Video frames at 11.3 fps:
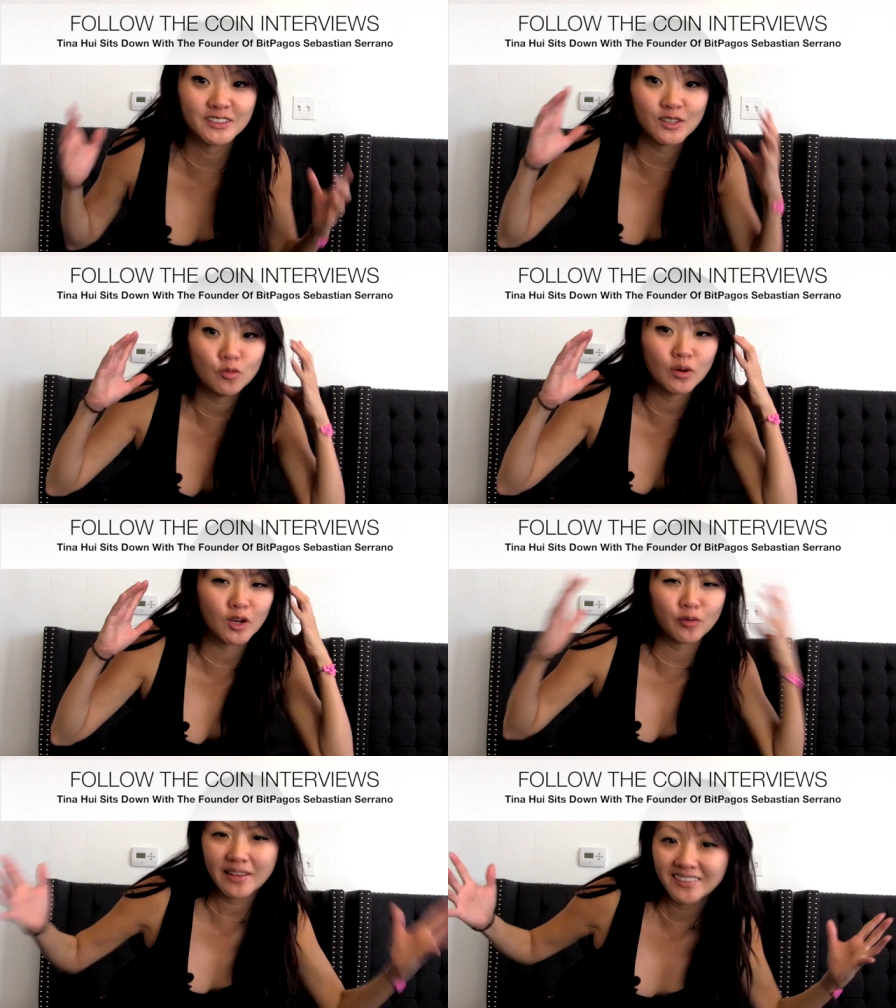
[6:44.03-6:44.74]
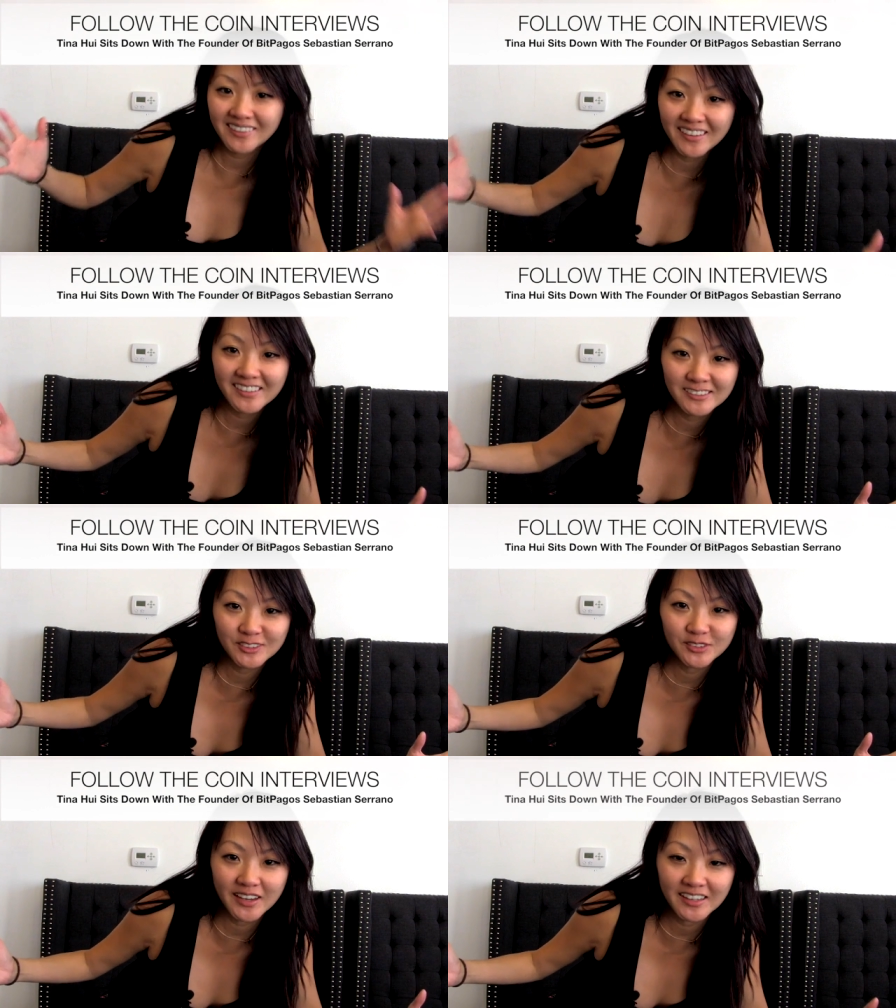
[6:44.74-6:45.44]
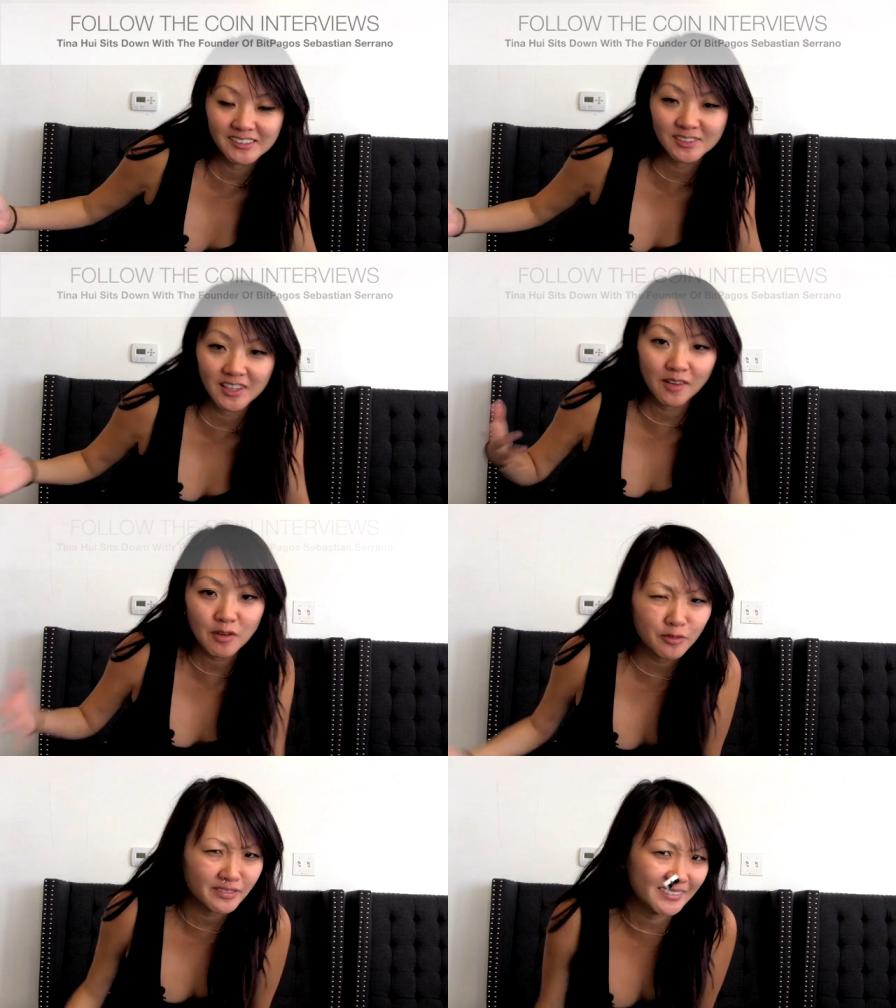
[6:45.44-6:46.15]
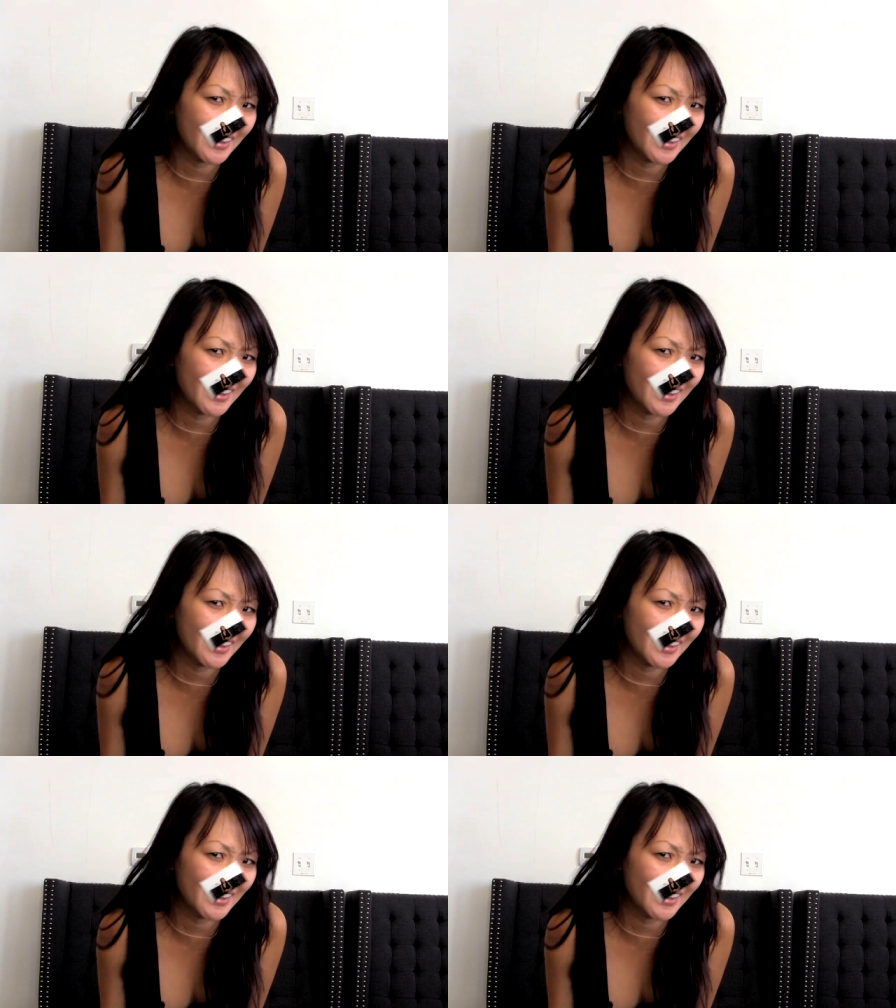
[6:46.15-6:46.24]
see what great things you guys come up with